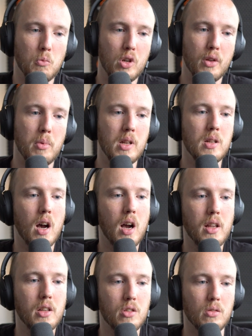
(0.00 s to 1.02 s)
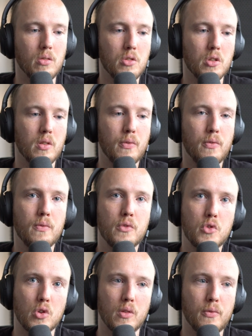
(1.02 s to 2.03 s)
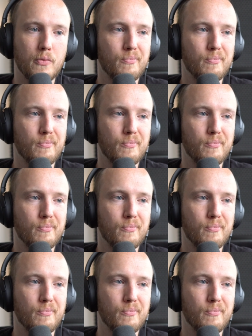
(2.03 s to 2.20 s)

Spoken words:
would have been nice to sort of